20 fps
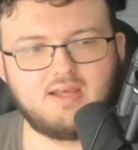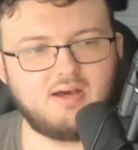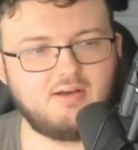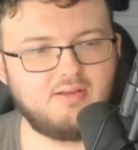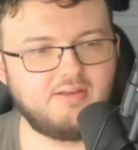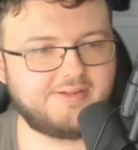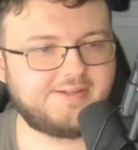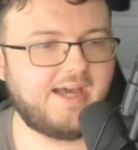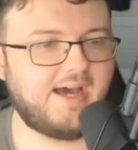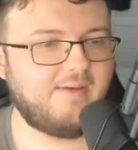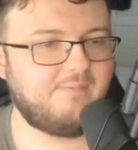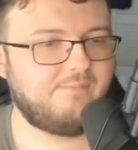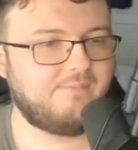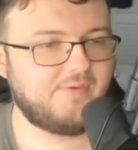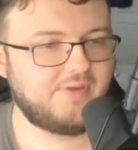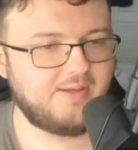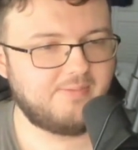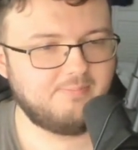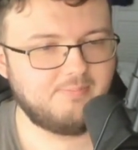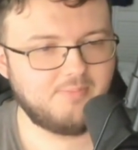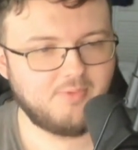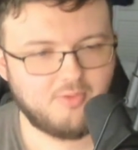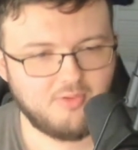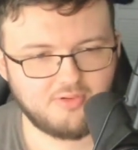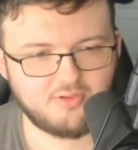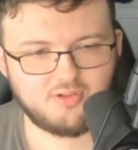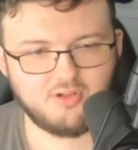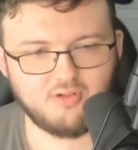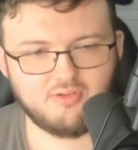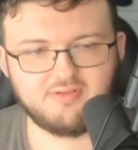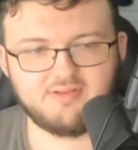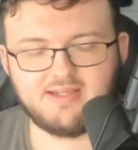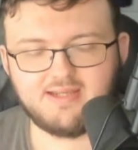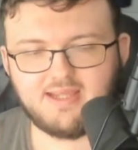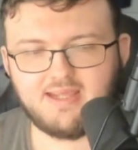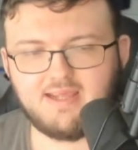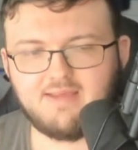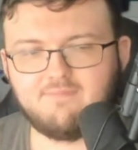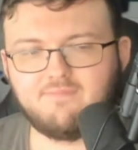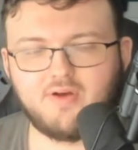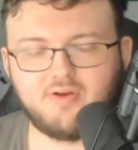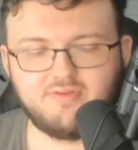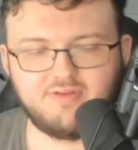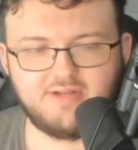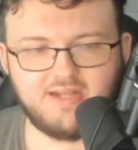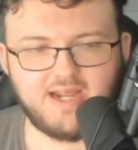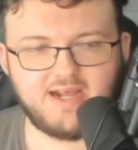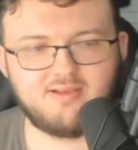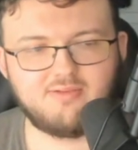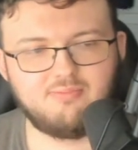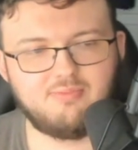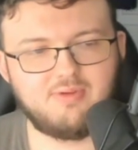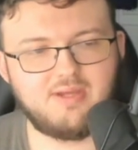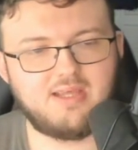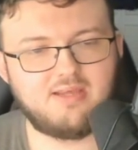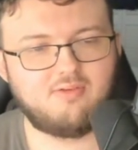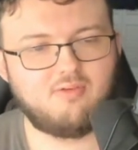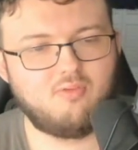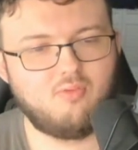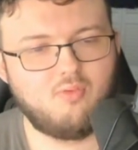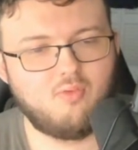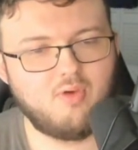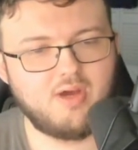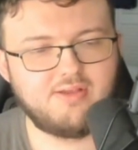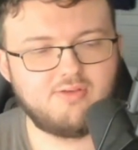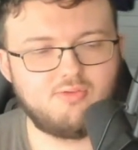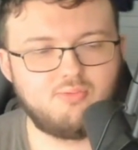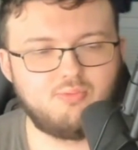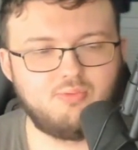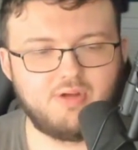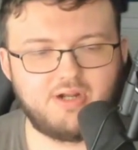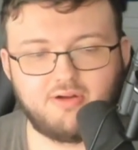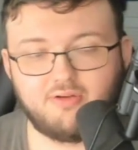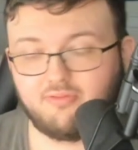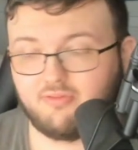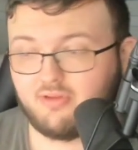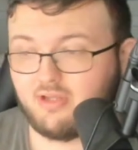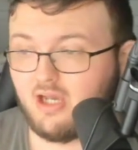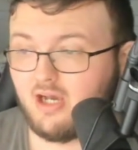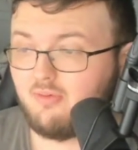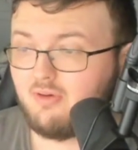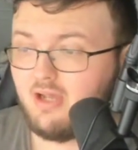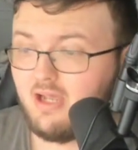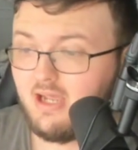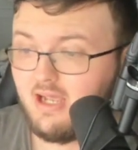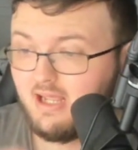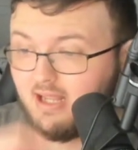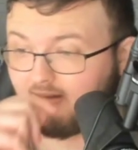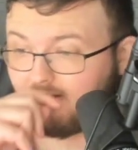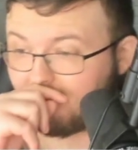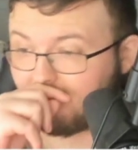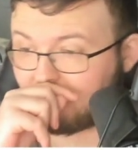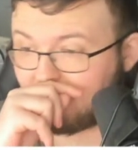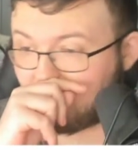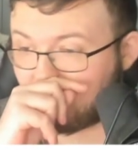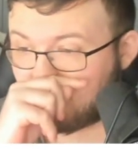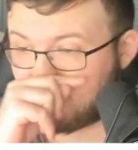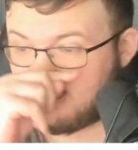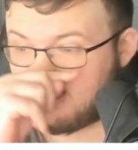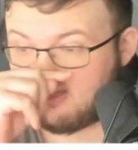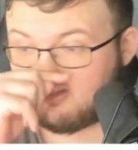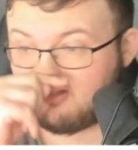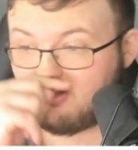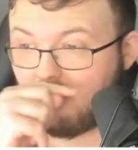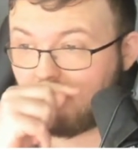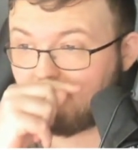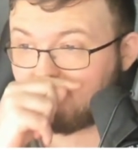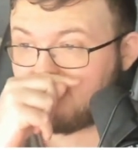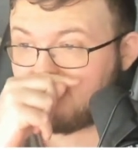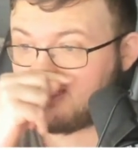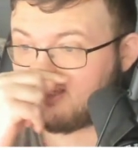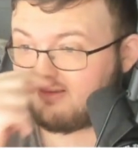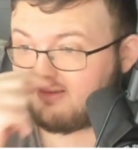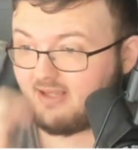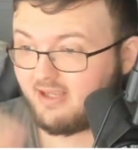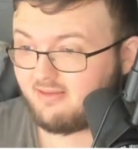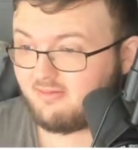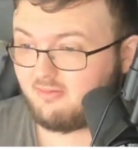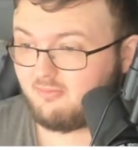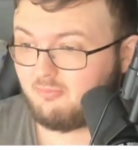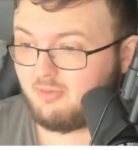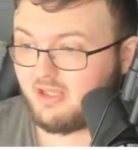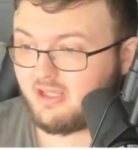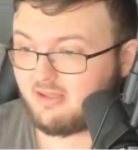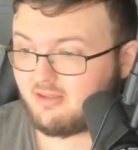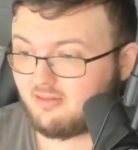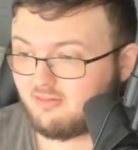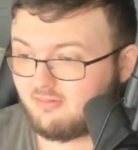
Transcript: Look out for the more golden ticket info next week on Twitter. So it looks like we're getting golden tickets last week.